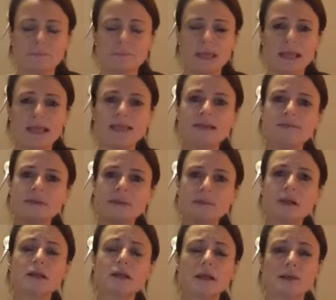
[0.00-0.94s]
is, if
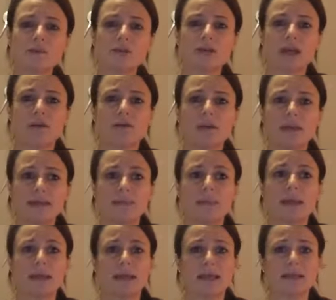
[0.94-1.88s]
something that I'm sharing is
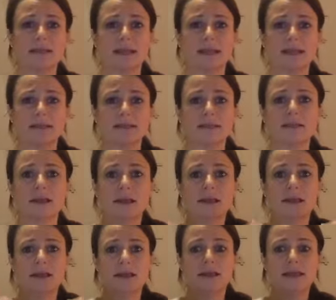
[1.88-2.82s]
making sense,
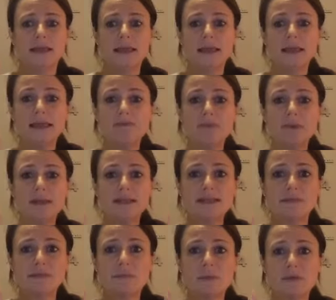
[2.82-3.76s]
then give me
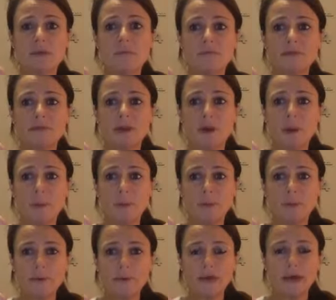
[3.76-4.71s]
some thumbs up
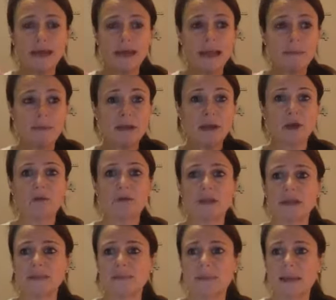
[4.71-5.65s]
and let me know that
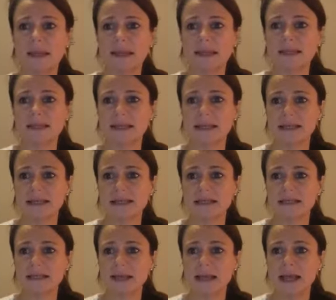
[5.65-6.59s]
it's making sense.